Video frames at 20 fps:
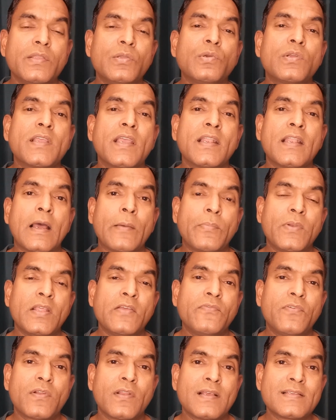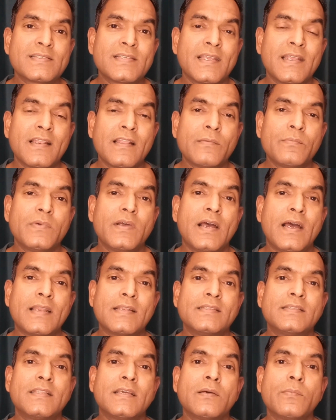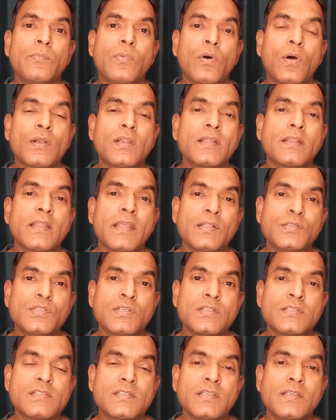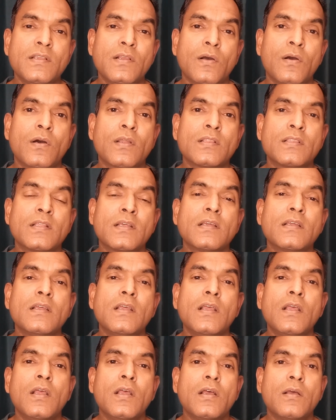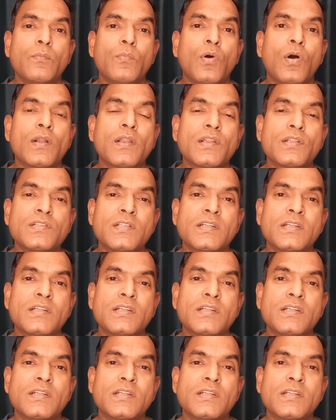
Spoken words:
You can apply for asylum at the border agency or the border.